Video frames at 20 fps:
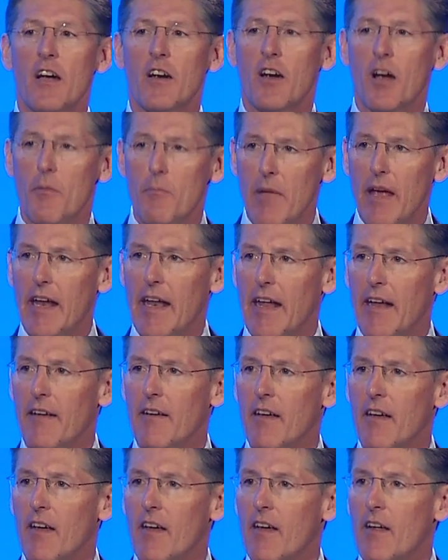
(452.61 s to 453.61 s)
committed
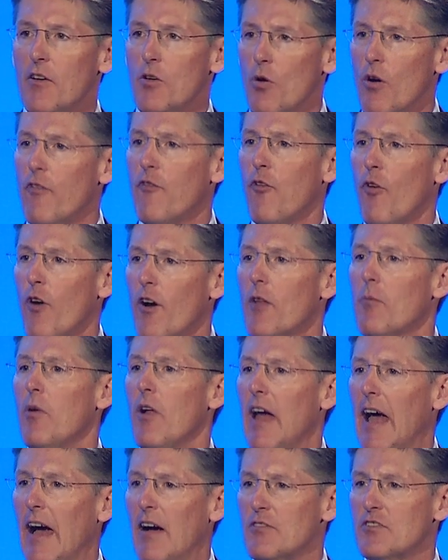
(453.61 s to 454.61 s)
to
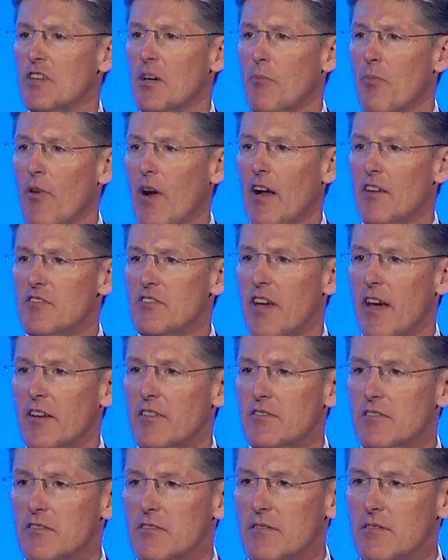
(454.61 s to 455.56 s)
affordable housing projects.